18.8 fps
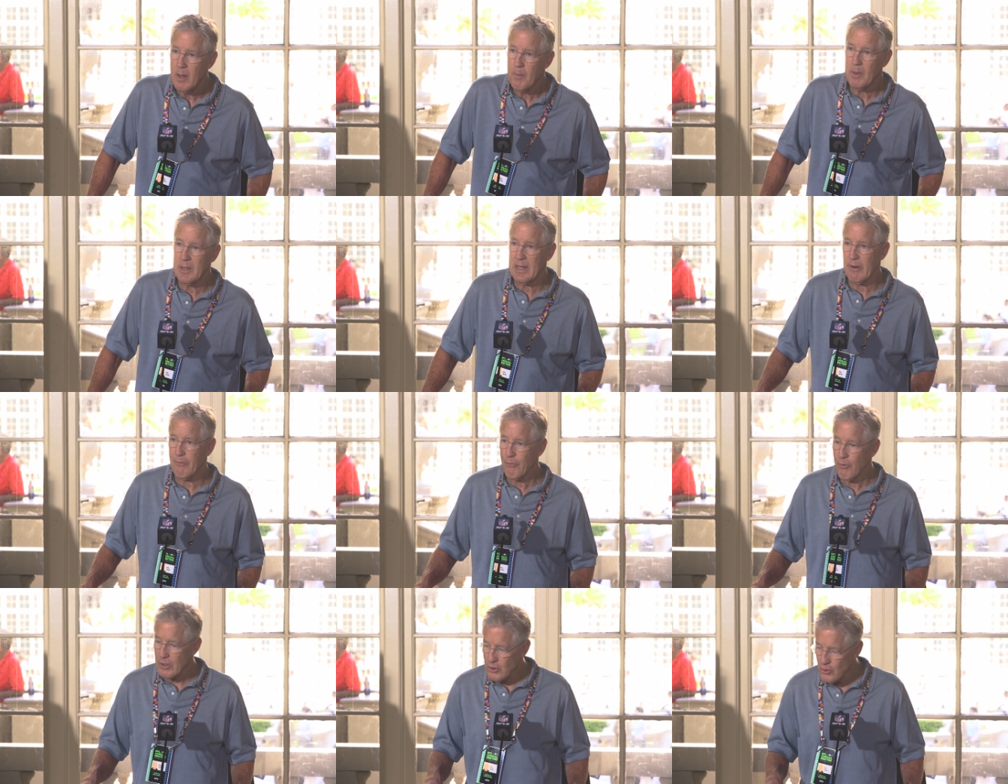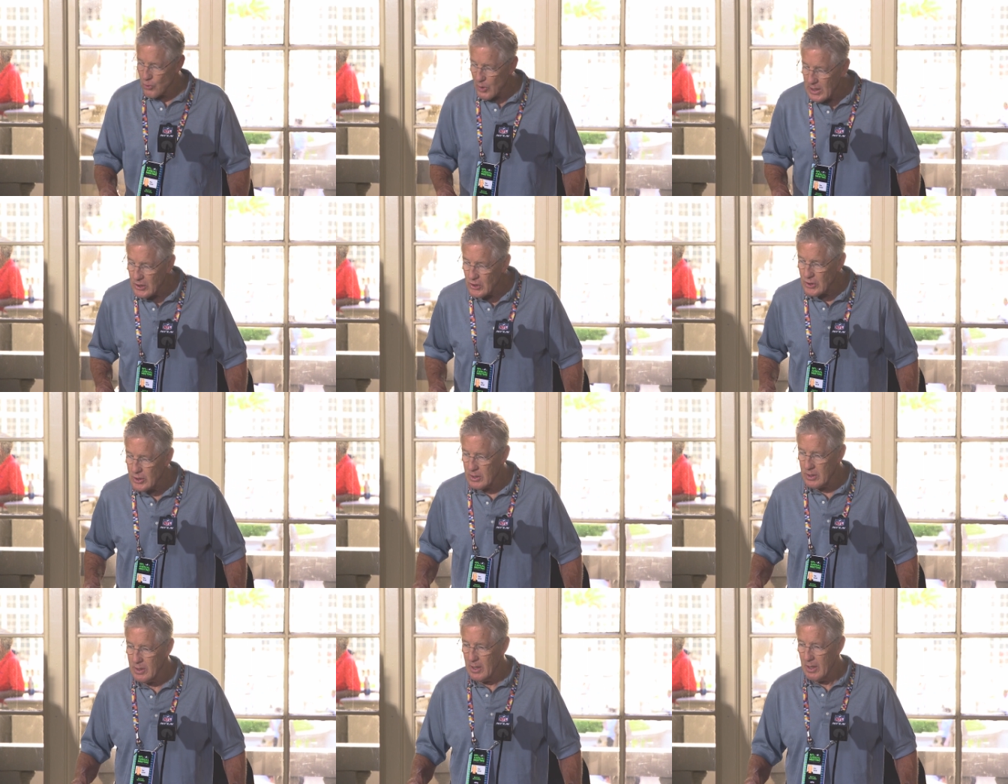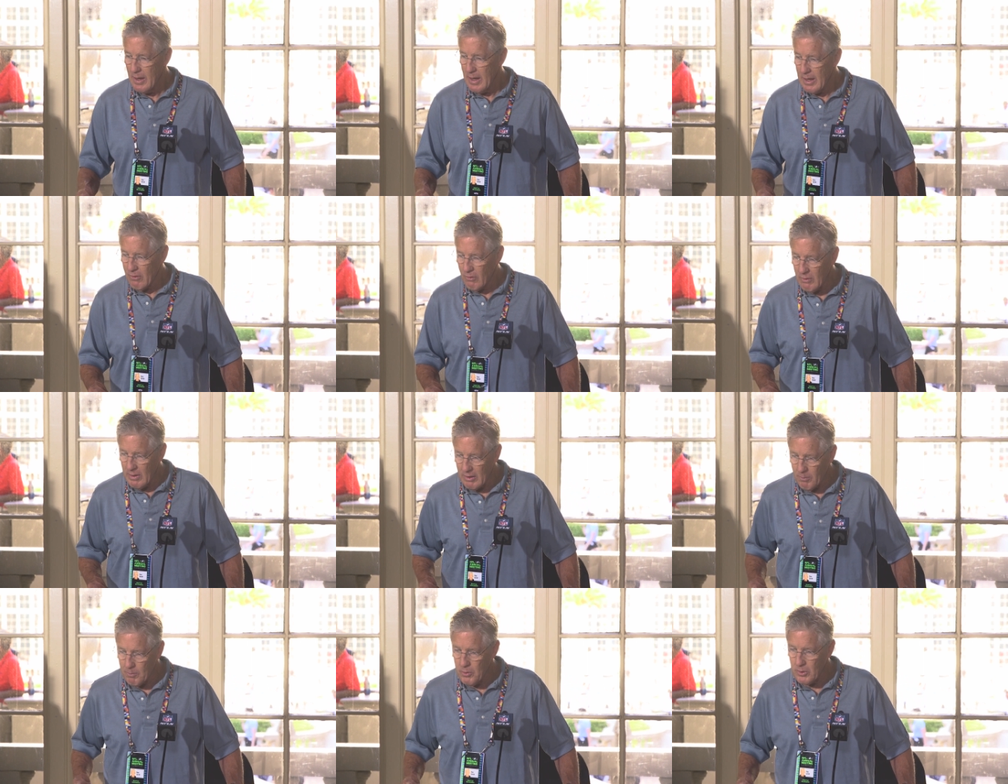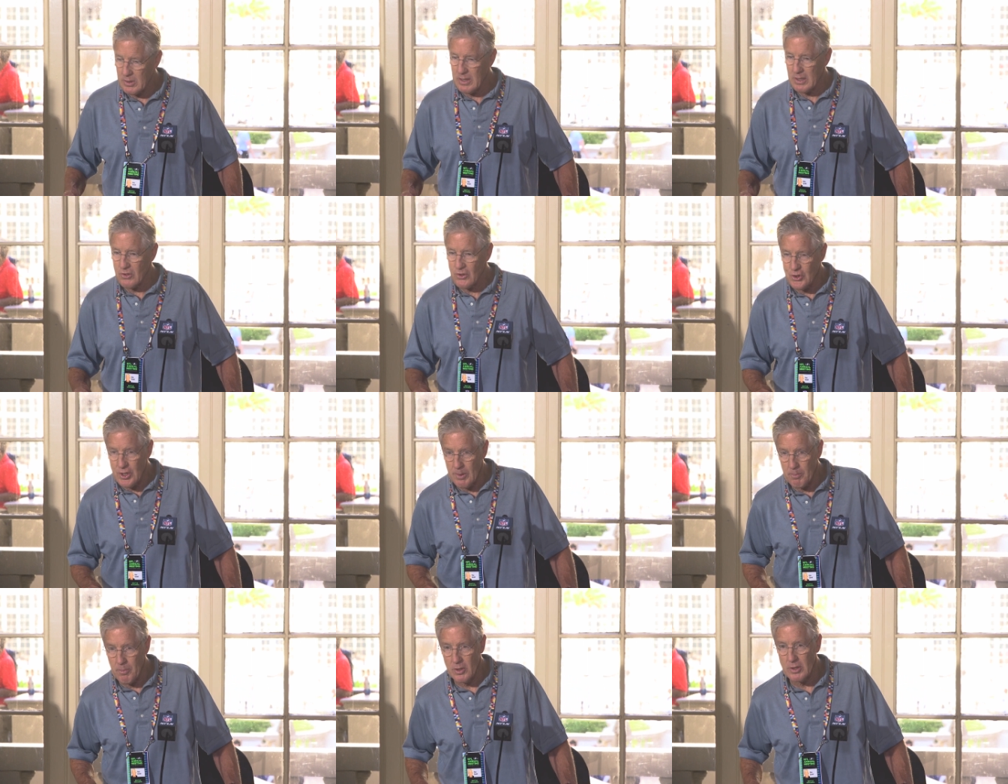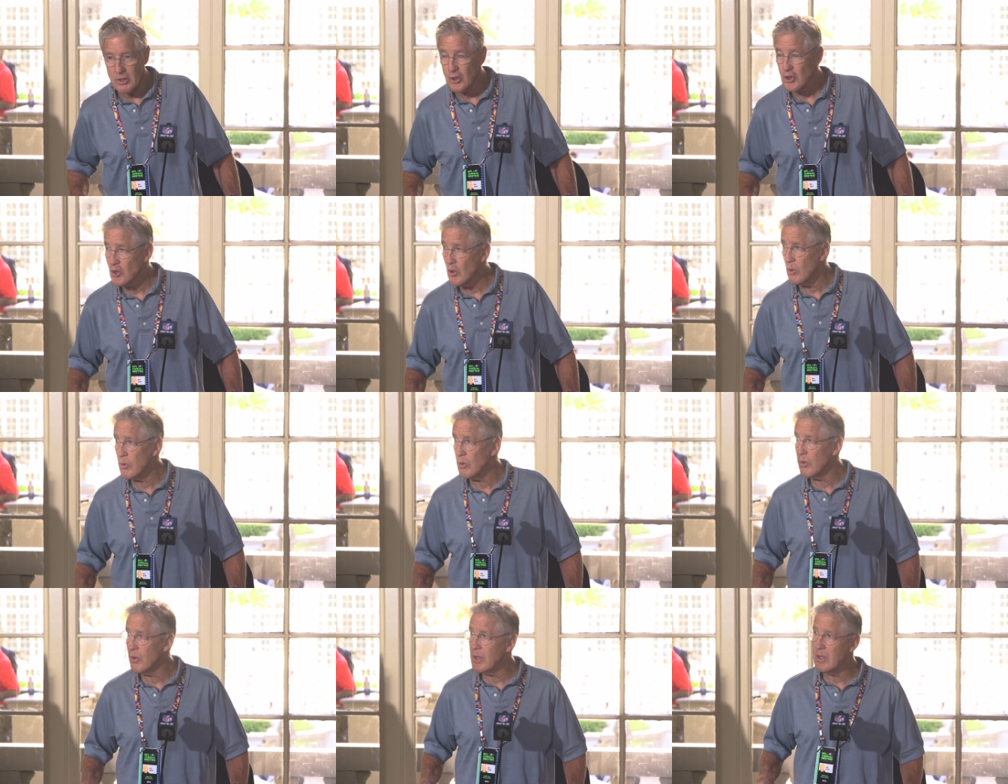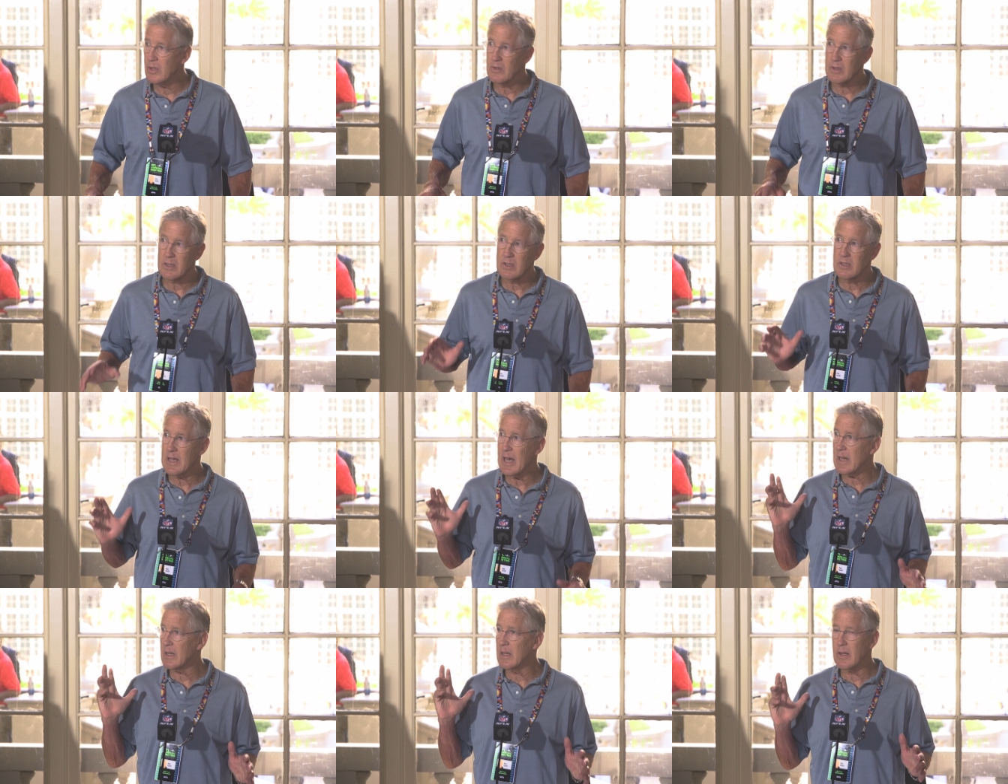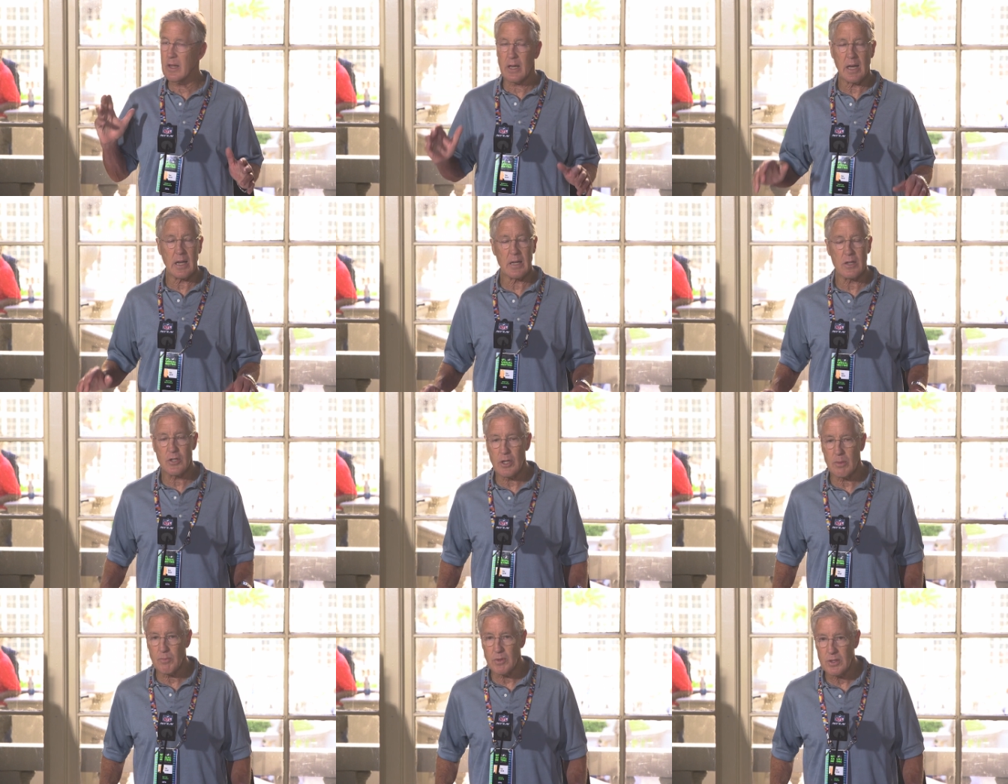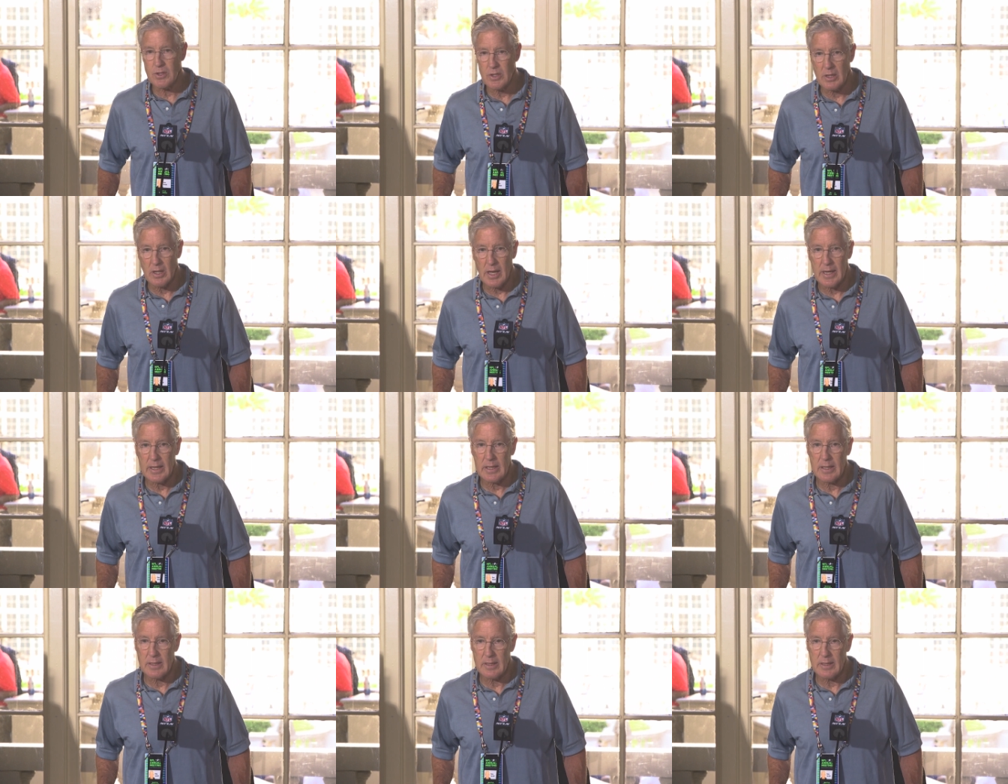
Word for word: But that frustration has, has put the chip on his shoulder that is exactly the kind of chip that you like.